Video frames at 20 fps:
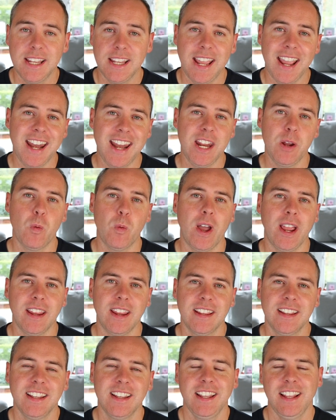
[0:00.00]
Anyway,
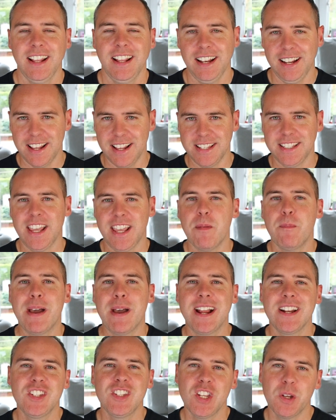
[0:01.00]
let's get
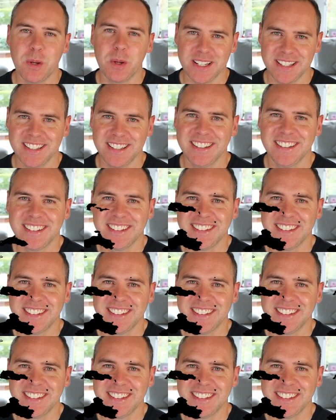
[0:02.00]
back to it.